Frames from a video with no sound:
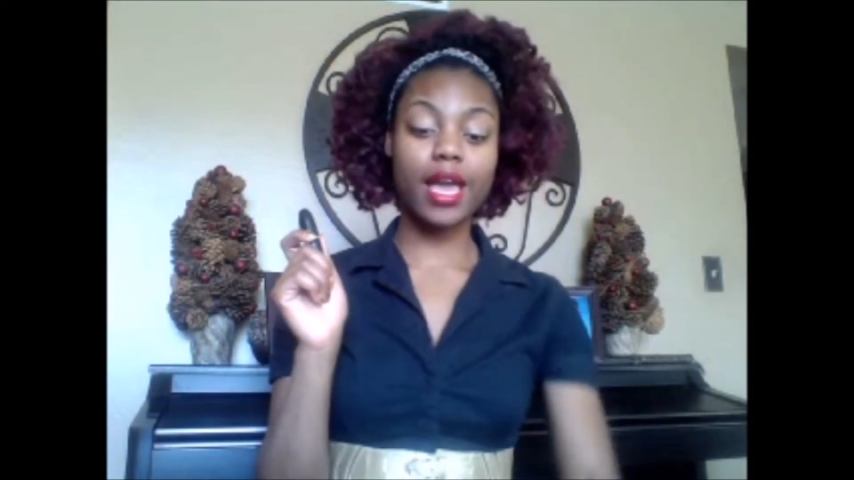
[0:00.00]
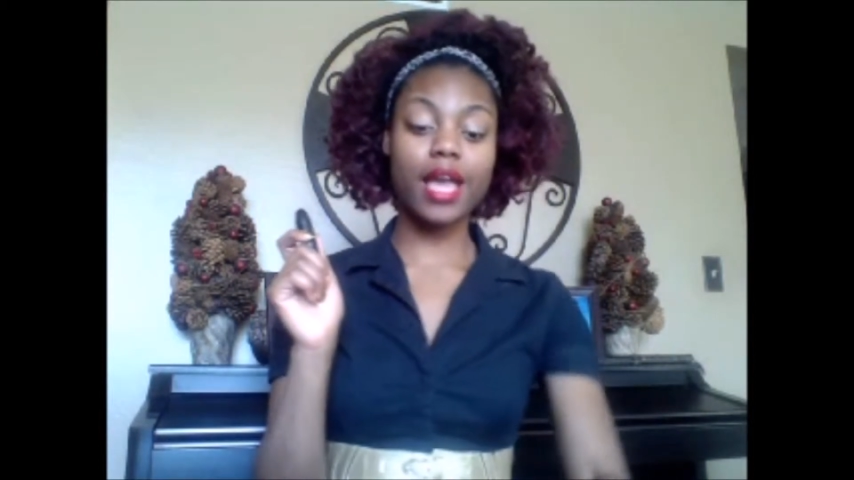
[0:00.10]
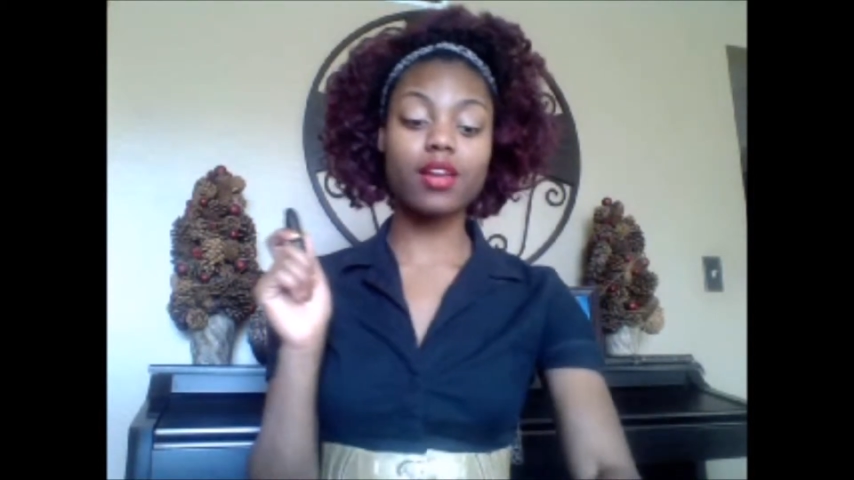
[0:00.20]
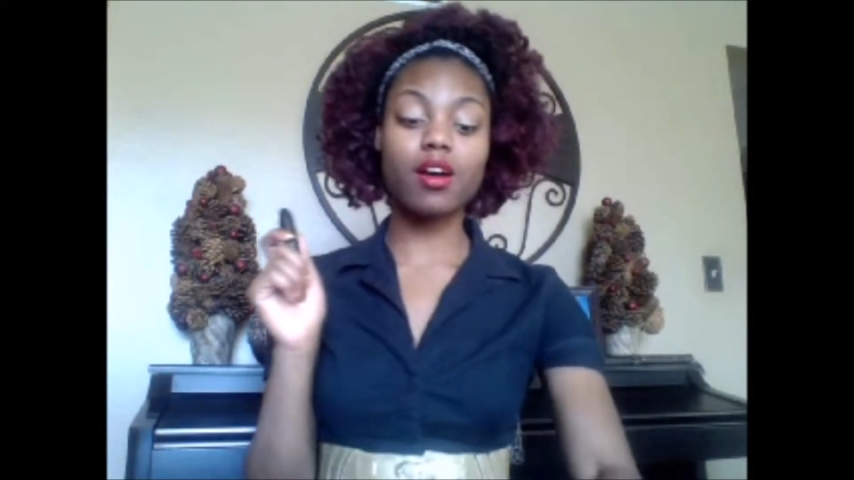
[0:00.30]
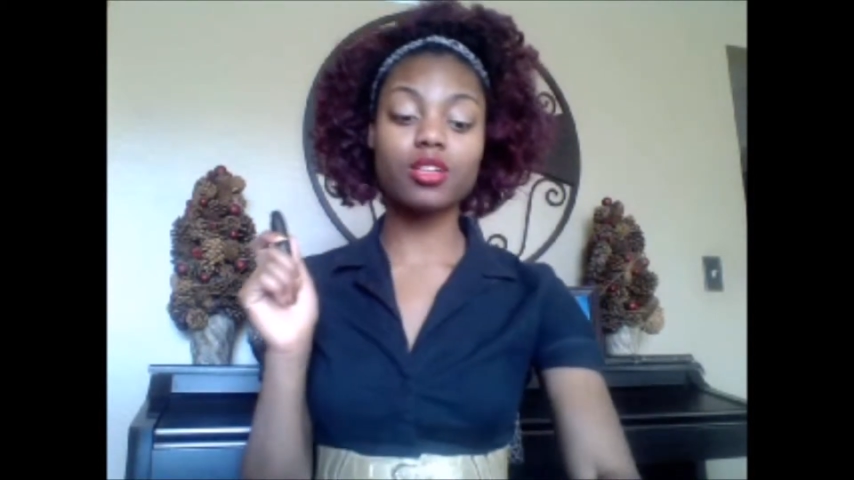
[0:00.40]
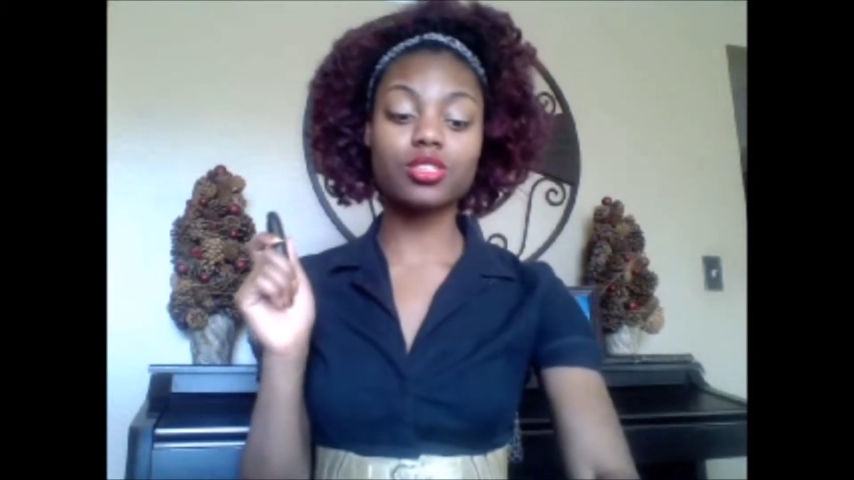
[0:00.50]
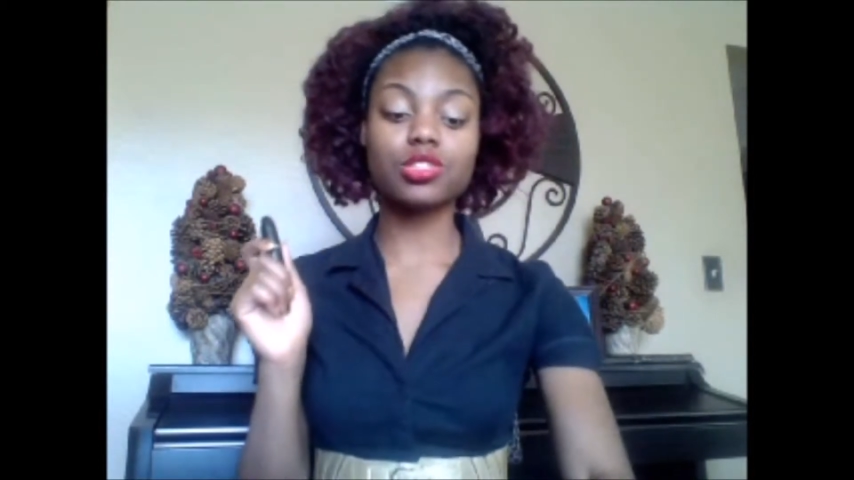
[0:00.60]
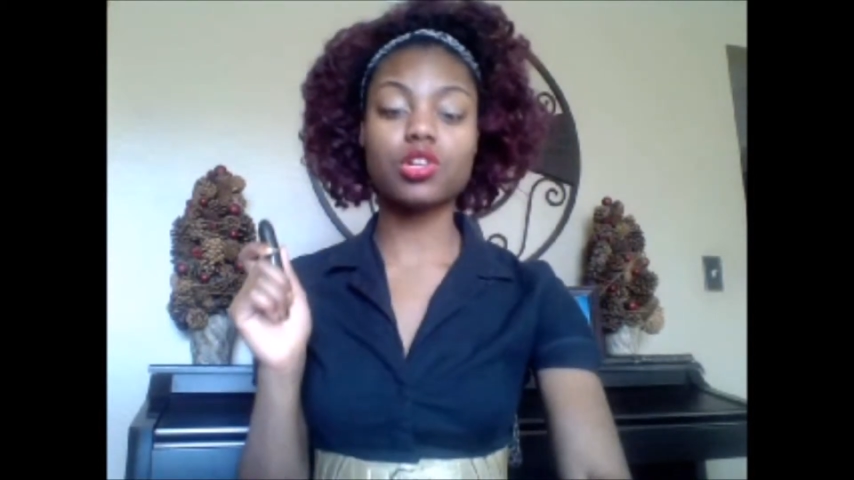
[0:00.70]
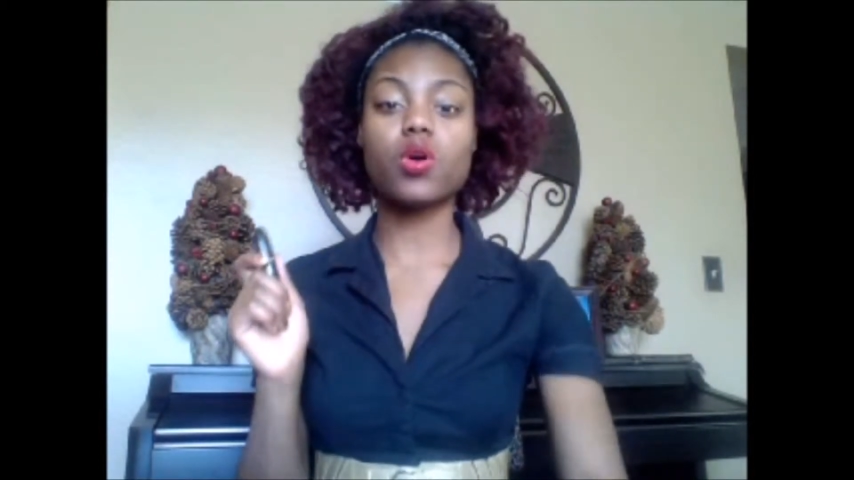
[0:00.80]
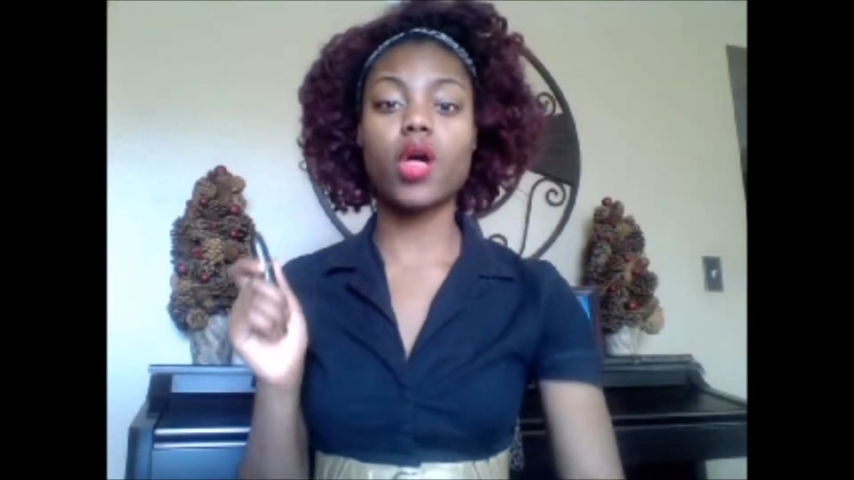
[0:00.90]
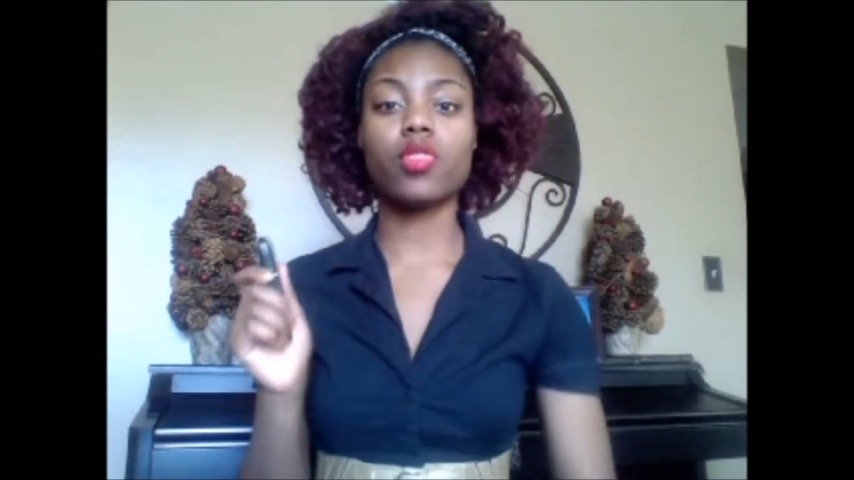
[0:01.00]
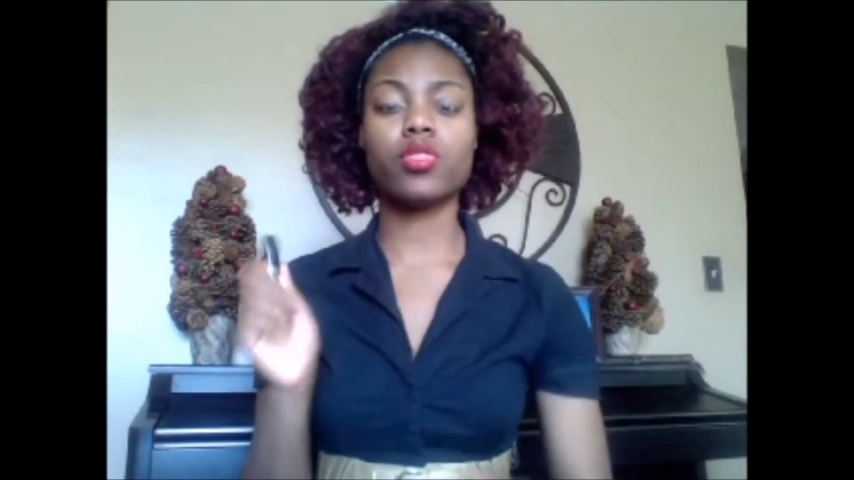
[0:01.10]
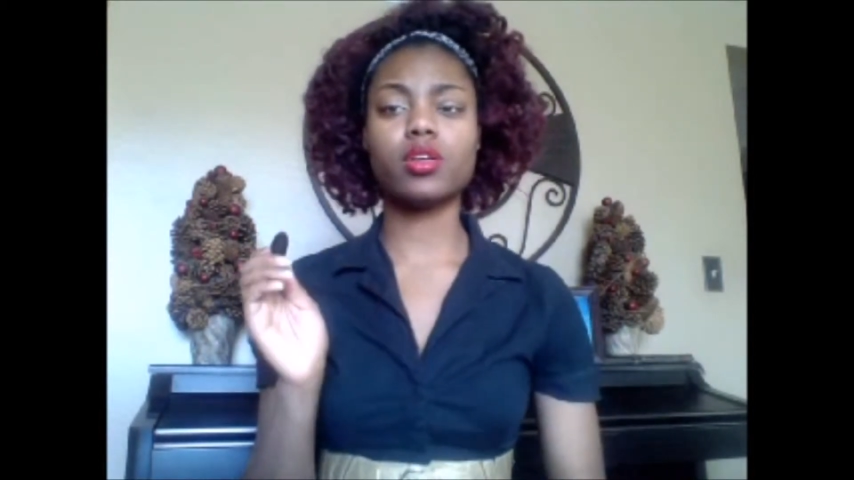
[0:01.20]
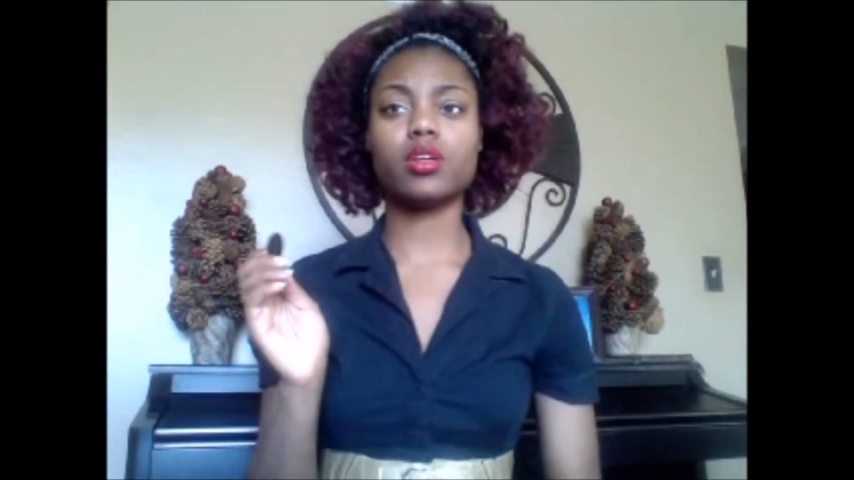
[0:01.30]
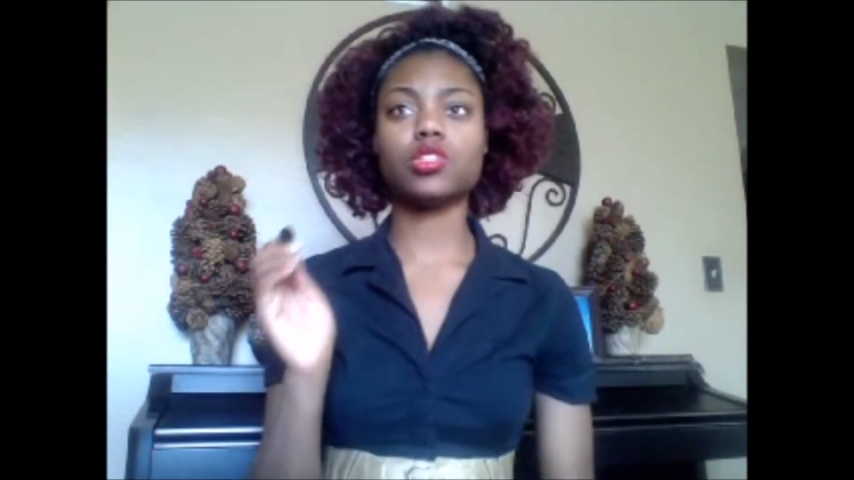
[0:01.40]
And also
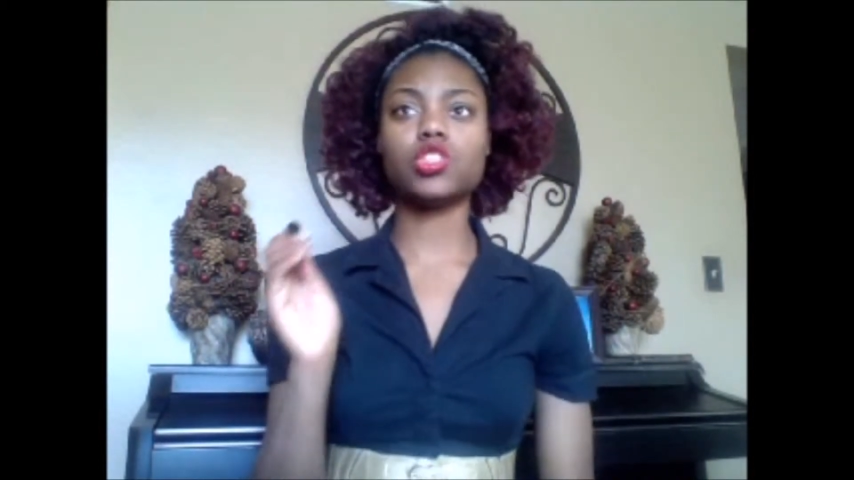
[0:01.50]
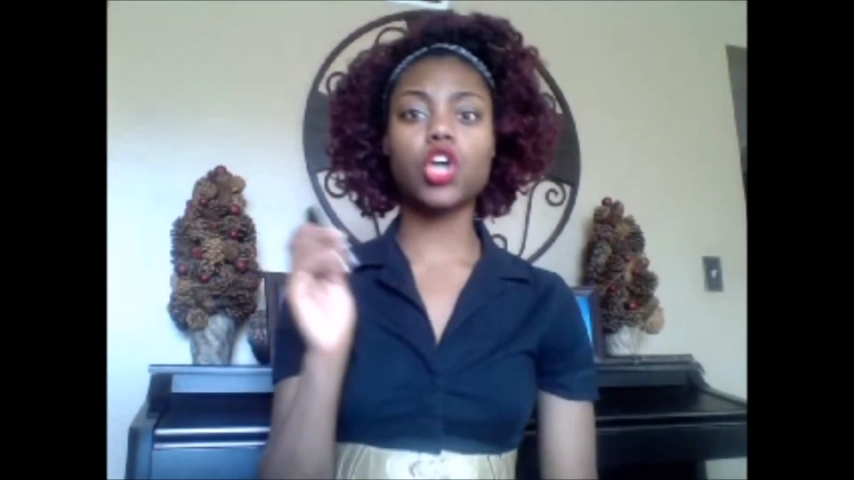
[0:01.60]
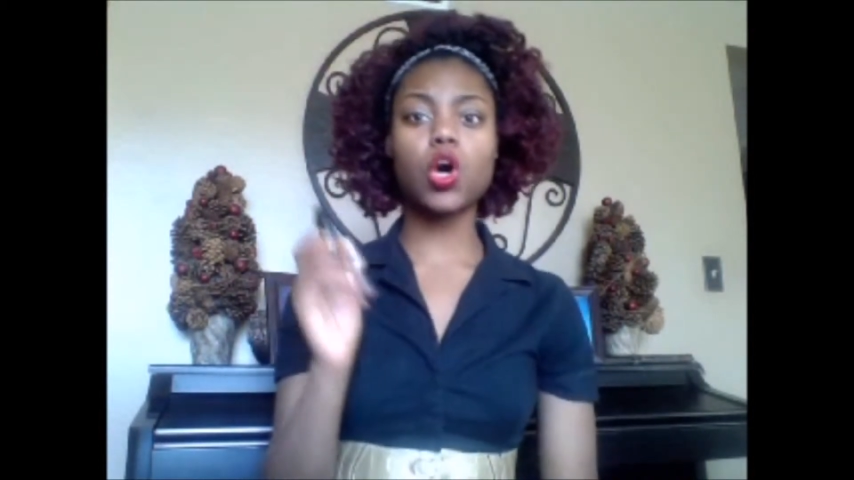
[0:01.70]
the